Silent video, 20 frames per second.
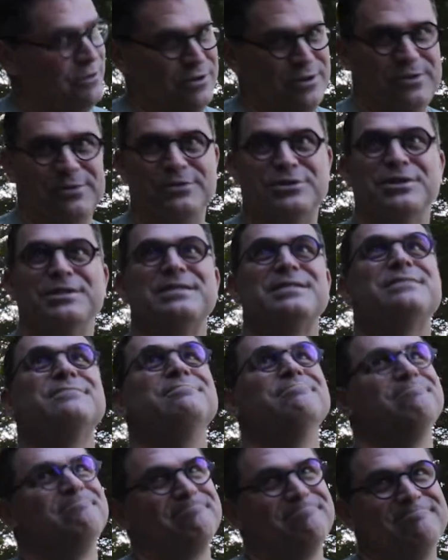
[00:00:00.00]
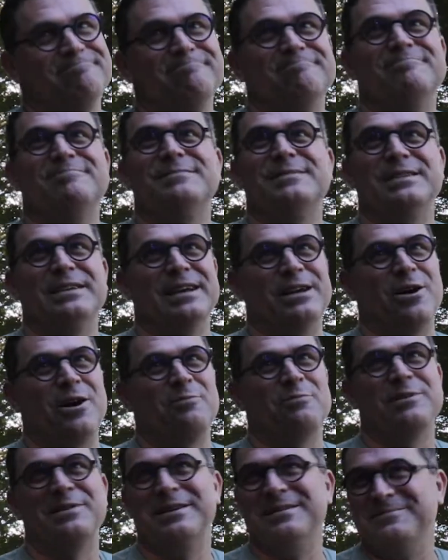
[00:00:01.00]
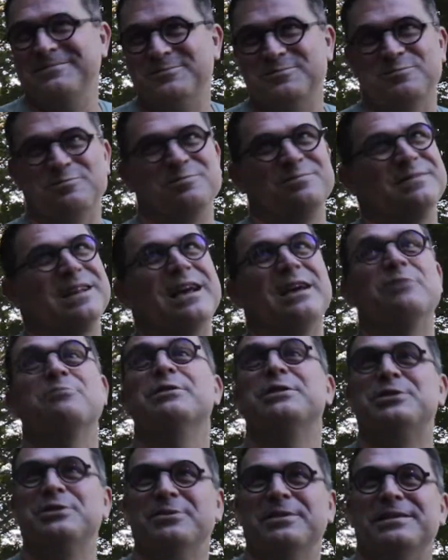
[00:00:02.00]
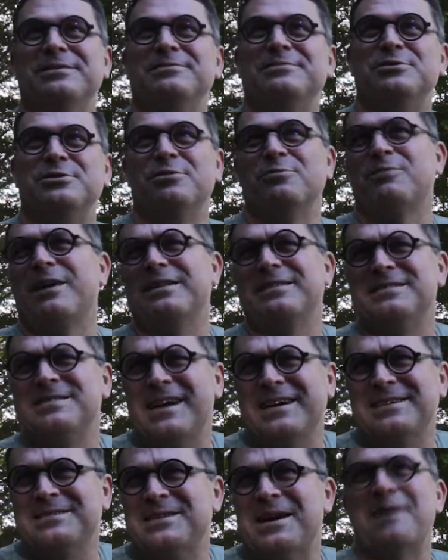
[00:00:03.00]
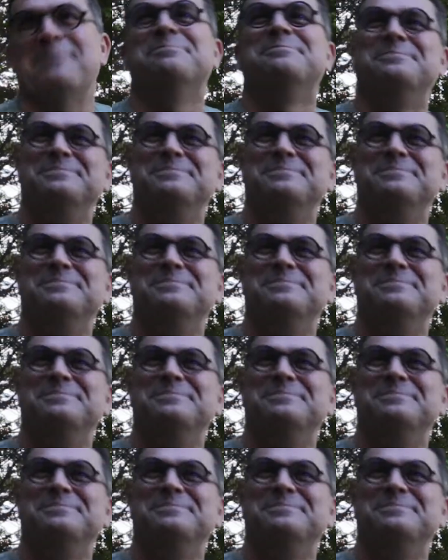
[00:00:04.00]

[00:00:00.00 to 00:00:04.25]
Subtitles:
you just get on with it and redo it. Do it right the second time.